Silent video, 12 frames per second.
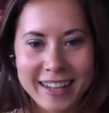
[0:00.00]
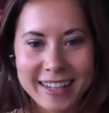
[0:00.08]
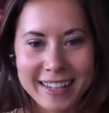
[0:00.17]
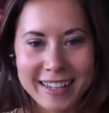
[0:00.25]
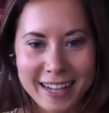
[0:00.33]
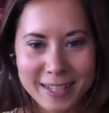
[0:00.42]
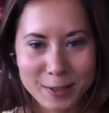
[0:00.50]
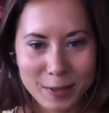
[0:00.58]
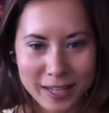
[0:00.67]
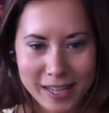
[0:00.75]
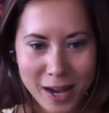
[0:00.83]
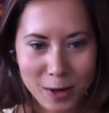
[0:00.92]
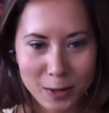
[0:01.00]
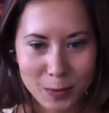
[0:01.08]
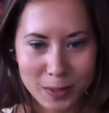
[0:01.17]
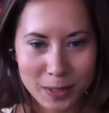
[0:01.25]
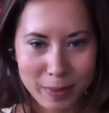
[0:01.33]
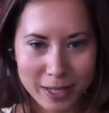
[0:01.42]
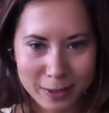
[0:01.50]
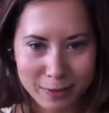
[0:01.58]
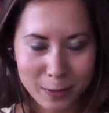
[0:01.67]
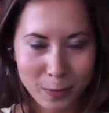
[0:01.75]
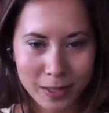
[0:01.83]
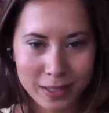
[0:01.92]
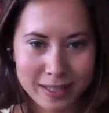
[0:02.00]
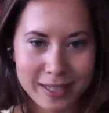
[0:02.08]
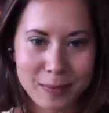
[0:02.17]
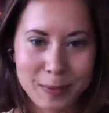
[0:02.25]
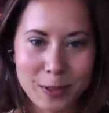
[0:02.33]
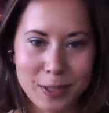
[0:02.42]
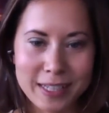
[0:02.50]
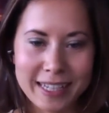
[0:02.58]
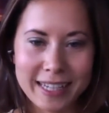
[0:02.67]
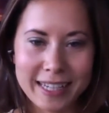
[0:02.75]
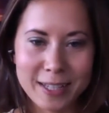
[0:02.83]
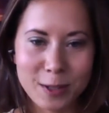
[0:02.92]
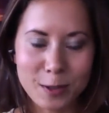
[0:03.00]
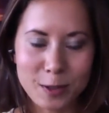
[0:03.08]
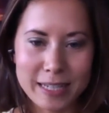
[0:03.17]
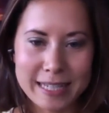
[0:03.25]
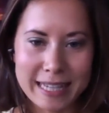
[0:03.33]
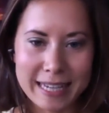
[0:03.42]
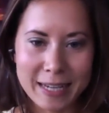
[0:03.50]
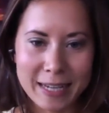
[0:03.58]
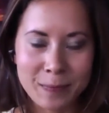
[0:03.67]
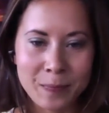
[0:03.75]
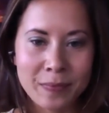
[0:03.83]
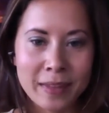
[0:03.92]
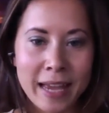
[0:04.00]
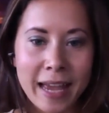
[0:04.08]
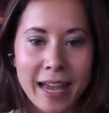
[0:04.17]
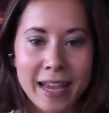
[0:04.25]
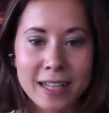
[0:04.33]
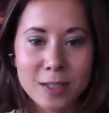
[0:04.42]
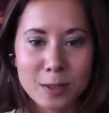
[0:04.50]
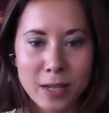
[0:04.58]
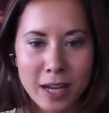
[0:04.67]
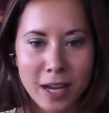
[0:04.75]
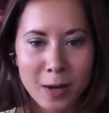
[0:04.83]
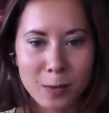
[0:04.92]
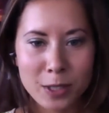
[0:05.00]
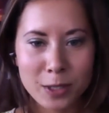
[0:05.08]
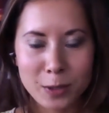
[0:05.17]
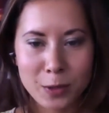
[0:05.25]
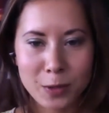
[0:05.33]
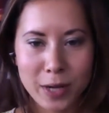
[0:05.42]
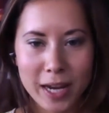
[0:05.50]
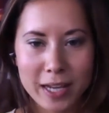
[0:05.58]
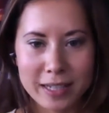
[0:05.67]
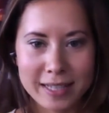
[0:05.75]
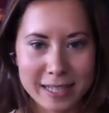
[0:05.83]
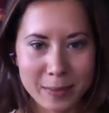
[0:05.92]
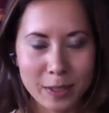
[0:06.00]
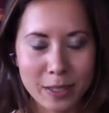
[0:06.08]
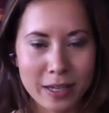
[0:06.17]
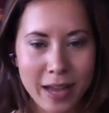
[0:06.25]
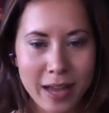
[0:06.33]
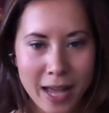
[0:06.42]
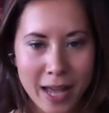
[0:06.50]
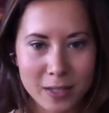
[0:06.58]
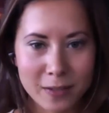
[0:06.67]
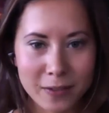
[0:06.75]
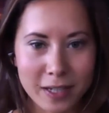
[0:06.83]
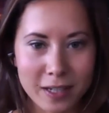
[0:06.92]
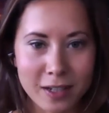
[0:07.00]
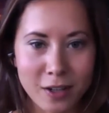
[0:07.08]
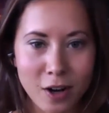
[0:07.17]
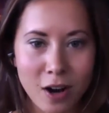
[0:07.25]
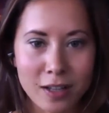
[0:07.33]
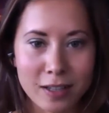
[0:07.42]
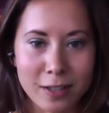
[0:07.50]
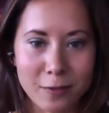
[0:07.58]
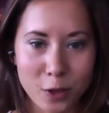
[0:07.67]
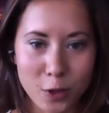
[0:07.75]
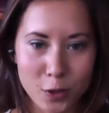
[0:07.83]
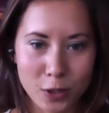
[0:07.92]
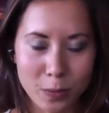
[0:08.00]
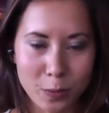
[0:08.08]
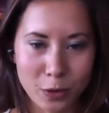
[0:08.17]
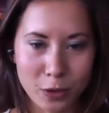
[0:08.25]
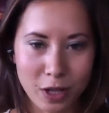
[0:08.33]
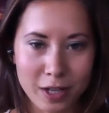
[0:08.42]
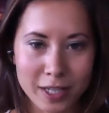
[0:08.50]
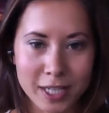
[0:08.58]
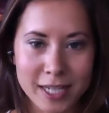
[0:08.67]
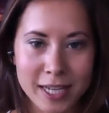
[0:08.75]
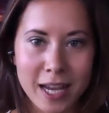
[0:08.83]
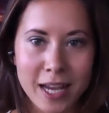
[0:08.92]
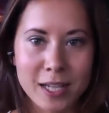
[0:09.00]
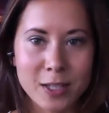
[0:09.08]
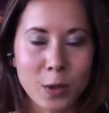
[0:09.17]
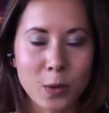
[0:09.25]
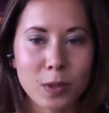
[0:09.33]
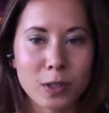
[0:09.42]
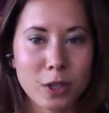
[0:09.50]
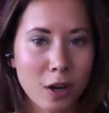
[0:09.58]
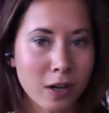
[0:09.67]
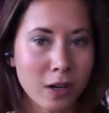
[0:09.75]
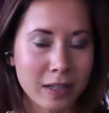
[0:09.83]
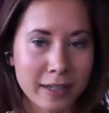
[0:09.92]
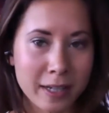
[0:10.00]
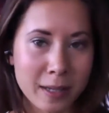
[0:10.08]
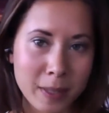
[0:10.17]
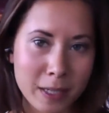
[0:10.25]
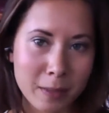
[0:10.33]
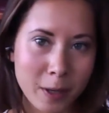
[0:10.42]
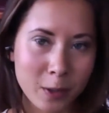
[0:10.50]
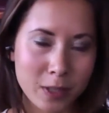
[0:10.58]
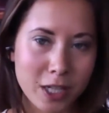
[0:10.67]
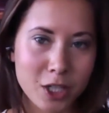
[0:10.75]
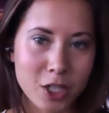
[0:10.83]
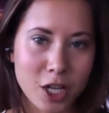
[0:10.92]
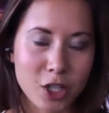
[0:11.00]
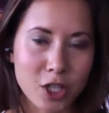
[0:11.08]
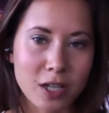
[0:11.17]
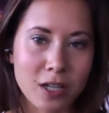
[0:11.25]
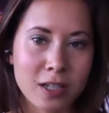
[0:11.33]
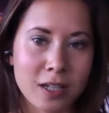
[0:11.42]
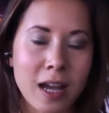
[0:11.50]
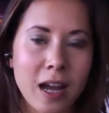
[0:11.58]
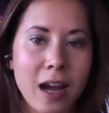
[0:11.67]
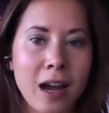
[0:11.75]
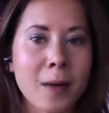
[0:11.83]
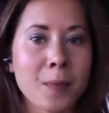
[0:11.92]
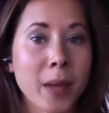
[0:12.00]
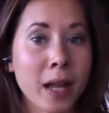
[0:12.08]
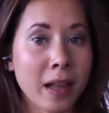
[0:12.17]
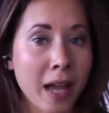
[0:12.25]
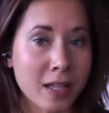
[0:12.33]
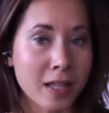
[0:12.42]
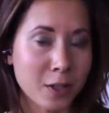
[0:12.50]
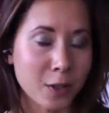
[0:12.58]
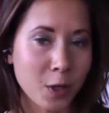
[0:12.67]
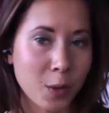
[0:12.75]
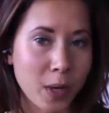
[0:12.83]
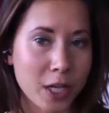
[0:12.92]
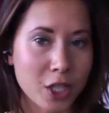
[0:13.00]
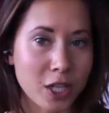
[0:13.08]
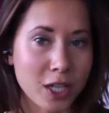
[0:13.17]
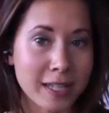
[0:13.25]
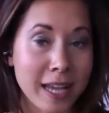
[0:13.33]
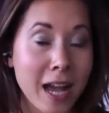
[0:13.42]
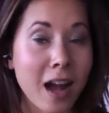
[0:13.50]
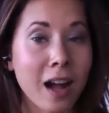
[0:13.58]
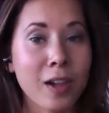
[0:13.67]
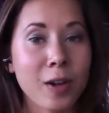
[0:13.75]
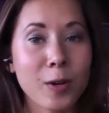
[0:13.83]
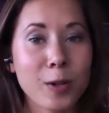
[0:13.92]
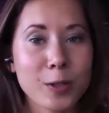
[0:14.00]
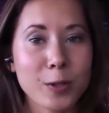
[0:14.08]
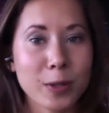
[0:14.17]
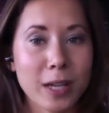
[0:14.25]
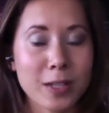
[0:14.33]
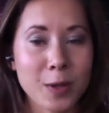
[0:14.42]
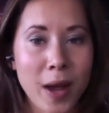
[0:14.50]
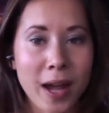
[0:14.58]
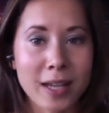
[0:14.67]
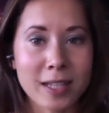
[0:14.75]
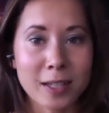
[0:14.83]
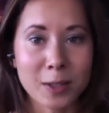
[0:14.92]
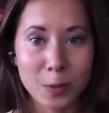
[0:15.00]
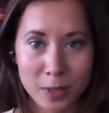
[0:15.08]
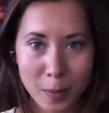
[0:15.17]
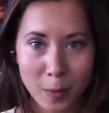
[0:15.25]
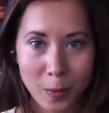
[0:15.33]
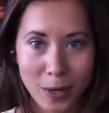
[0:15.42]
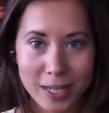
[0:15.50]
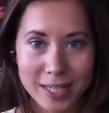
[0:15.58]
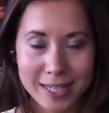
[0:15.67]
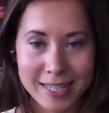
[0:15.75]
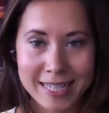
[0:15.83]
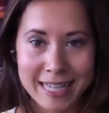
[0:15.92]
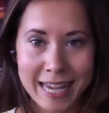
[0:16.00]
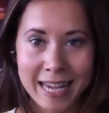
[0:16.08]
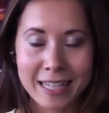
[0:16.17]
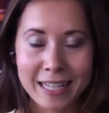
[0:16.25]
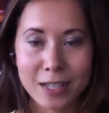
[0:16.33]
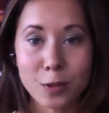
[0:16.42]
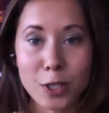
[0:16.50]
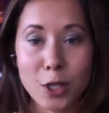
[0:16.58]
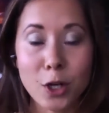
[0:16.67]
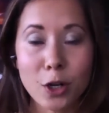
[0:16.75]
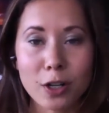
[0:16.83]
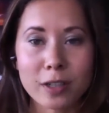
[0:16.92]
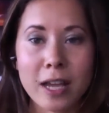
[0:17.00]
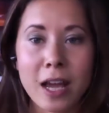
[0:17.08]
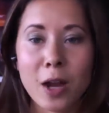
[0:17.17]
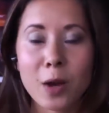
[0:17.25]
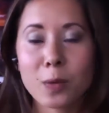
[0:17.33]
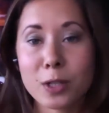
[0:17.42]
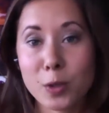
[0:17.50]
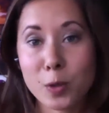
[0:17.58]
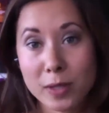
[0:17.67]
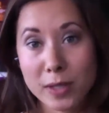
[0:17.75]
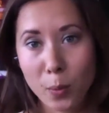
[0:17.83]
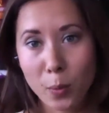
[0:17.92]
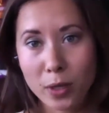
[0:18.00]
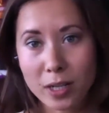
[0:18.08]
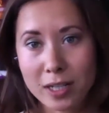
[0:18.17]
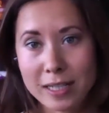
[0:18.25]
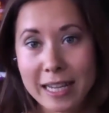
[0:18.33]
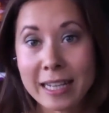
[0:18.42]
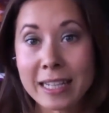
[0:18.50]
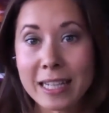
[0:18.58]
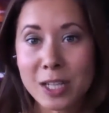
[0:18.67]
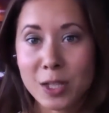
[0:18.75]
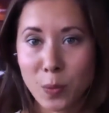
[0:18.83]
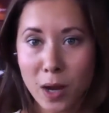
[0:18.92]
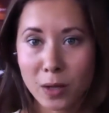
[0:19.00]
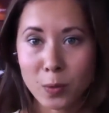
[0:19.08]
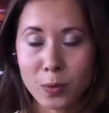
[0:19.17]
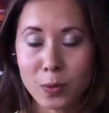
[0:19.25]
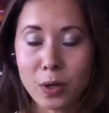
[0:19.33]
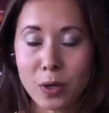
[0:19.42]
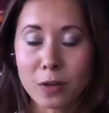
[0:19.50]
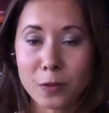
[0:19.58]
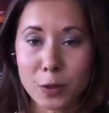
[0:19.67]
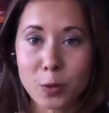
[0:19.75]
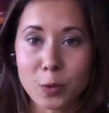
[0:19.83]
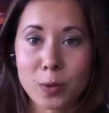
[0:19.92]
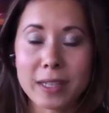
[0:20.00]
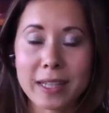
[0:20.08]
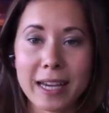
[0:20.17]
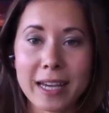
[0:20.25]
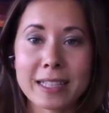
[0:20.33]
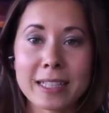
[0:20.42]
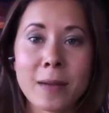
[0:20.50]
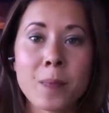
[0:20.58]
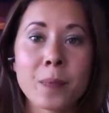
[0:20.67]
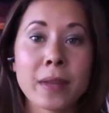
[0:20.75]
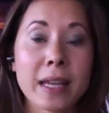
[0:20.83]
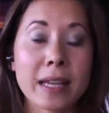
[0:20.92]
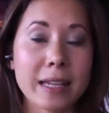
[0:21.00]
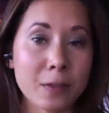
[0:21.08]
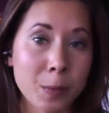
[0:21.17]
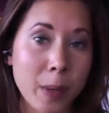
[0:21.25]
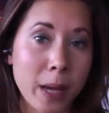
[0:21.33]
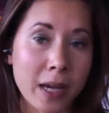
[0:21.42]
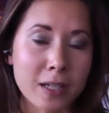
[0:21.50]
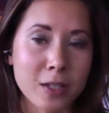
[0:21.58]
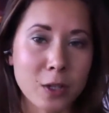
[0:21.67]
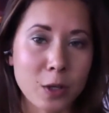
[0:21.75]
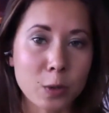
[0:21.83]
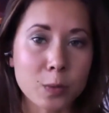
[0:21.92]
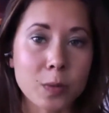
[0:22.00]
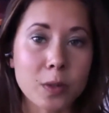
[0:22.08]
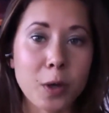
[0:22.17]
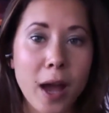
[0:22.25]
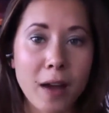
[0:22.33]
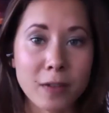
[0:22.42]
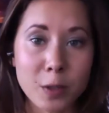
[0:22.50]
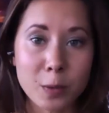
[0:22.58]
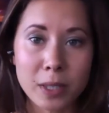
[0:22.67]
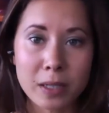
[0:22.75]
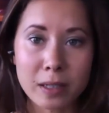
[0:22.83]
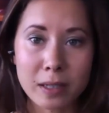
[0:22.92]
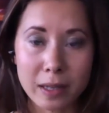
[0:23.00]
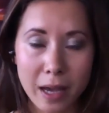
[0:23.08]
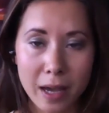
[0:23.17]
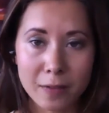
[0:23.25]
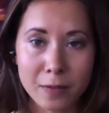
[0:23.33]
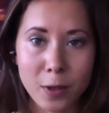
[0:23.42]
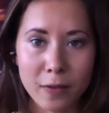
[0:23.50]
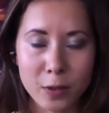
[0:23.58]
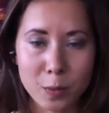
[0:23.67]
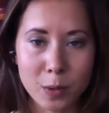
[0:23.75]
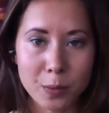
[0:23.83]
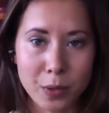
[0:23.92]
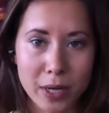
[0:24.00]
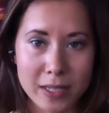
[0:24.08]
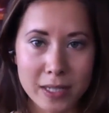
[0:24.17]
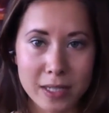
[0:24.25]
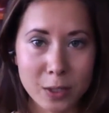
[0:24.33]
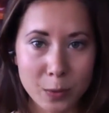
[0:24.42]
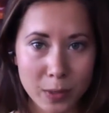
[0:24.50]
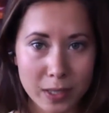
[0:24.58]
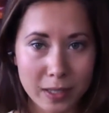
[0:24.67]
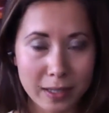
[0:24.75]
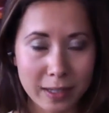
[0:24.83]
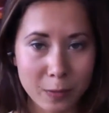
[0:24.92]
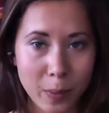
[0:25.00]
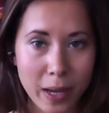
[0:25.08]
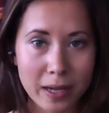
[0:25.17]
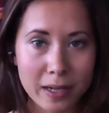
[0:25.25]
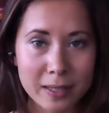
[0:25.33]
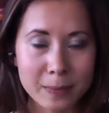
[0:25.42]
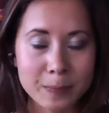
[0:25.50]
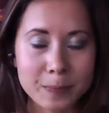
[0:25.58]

got to hang out with the best of the wellness community in New York City. And today I want to create a similar atmosphere on the virtual book launch. So we'll talk a little bit about digestion. I'll answer your questions. I'll also get to ask you some questions, and in return we'll choose some winners, and each one of you will get gift bags. So you have to be live, you have to be present to win the gift bags.